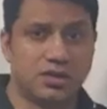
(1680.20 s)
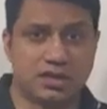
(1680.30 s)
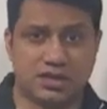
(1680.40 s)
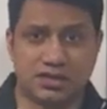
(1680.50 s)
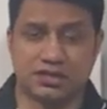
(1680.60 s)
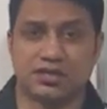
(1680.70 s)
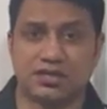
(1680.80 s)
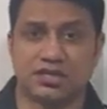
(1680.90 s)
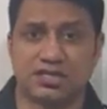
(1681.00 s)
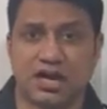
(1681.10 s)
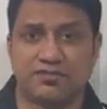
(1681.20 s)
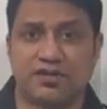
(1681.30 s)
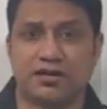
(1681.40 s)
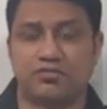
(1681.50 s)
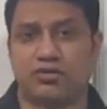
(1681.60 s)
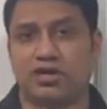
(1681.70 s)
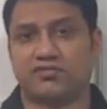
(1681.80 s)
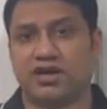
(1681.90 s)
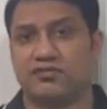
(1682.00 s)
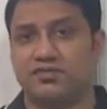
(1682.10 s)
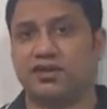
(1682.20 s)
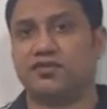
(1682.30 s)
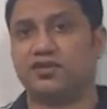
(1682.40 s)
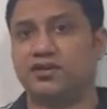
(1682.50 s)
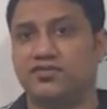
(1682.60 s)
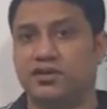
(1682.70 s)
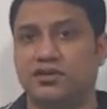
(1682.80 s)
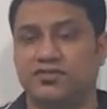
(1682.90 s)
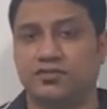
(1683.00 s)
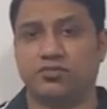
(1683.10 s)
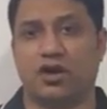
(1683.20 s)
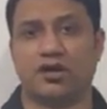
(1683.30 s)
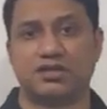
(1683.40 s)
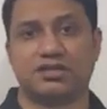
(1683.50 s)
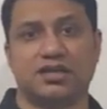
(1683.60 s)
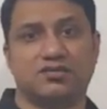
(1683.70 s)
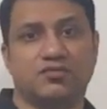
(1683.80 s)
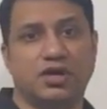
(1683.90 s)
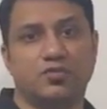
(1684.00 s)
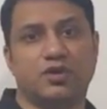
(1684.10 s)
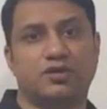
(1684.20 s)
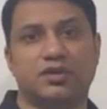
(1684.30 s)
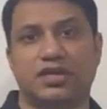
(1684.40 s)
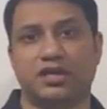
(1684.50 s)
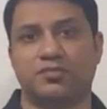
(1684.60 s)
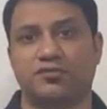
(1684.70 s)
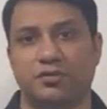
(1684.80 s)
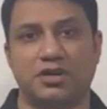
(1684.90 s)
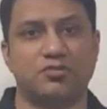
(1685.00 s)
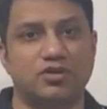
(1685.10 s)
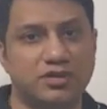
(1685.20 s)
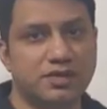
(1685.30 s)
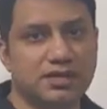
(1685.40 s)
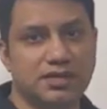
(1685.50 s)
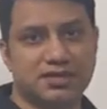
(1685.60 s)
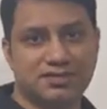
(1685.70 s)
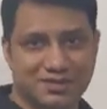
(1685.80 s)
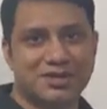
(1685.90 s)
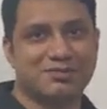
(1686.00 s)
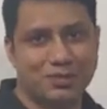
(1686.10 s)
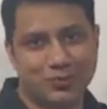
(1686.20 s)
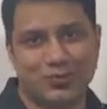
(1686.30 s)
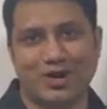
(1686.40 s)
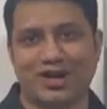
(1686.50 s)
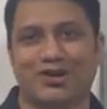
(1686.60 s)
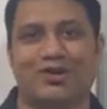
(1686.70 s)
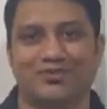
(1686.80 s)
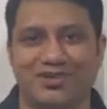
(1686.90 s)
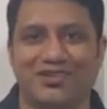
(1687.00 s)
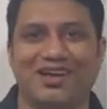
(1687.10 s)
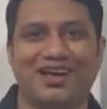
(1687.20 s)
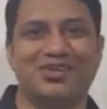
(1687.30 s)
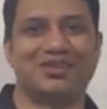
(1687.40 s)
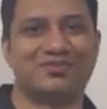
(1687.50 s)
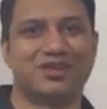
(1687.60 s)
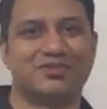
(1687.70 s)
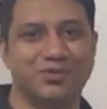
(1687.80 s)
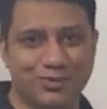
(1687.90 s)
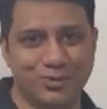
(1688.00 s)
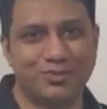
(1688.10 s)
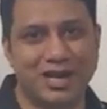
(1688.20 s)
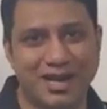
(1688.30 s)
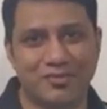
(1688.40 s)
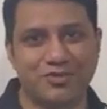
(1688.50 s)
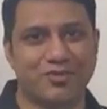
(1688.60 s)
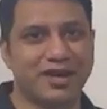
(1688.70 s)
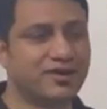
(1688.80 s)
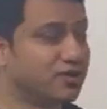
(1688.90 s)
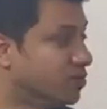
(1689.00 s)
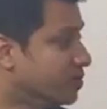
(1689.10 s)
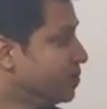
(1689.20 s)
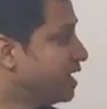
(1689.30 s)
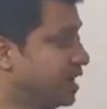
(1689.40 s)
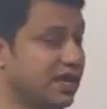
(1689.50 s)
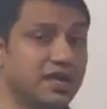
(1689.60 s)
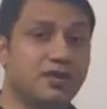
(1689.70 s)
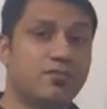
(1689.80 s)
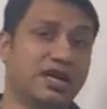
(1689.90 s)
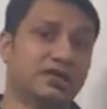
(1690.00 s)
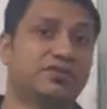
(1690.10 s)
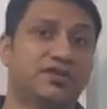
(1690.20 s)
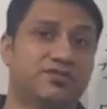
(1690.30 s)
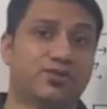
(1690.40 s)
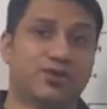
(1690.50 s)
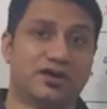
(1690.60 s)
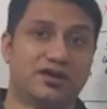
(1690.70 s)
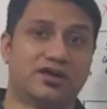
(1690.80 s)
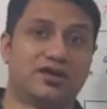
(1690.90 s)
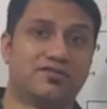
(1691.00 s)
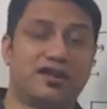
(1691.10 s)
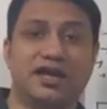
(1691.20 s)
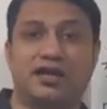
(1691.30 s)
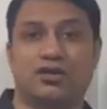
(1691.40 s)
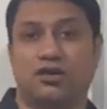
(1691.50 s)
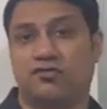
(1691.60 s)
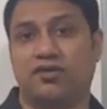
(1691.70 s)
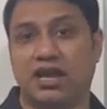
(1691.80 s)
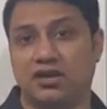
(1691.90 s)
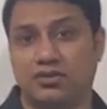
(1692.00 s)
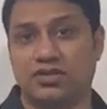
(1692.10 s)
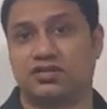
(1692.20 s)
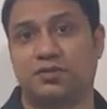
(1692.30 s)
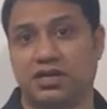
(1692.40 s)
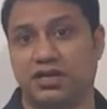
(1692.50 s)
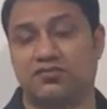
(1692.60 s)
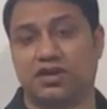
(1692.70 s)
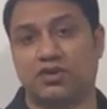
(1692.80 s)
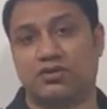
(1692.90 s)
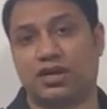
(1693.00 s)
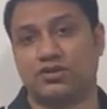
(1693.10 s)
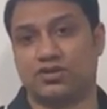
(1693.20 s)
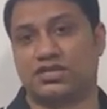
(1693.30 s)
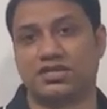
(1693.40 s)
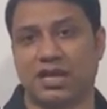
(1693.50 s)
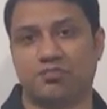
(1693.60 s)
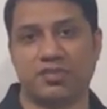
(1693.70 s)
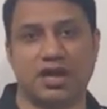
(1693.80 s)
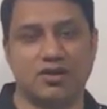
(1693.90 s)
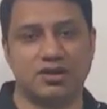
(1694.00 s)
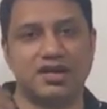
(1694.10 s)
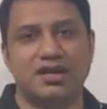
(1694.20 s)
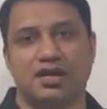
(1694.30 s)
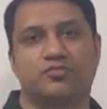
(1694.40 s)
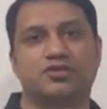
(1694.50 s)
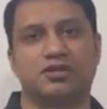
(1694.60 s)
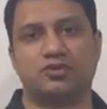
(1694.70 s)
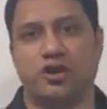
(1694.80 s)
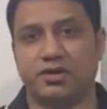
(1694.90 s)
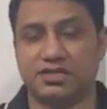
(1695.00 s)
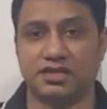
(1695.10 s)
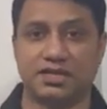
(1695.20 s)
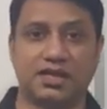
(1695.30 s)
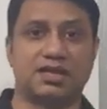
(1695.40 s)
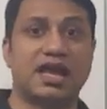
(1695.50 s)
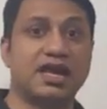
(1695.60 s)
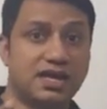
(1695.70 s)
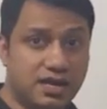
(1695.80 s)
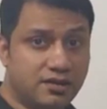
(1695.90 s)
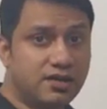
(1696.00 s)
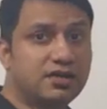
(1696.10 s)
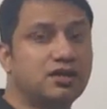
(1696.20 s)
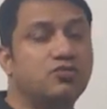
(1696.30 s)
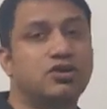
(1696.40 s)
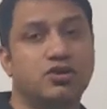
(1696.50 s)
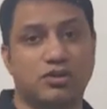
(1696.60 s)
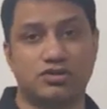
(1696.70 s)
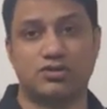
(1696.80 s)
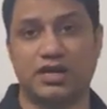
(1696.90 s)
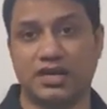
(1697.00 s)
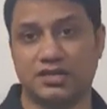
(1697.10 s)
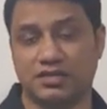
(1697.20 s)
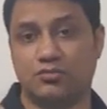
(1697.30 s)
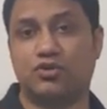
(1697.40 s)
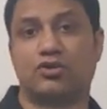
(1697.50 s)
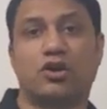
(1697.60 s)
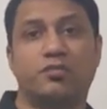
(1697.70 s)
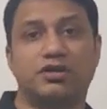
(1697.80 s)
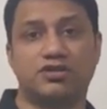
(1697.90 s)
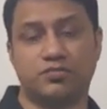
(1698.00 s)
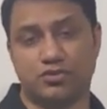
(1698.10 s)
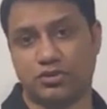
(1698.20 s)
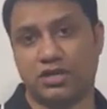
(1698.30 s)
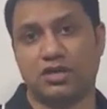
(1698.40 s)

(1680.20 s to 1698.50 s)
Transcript: in the StartupFrat program, we have different products, and one way we keep everybody motivated is by providing a lot of free value in the Facebook group, like I'm providing to you. Hey, by the way, if you are finding a lot of value in this particular video, can you just help me out and put some comments in there? And in return, what you also get is, the more comments you put,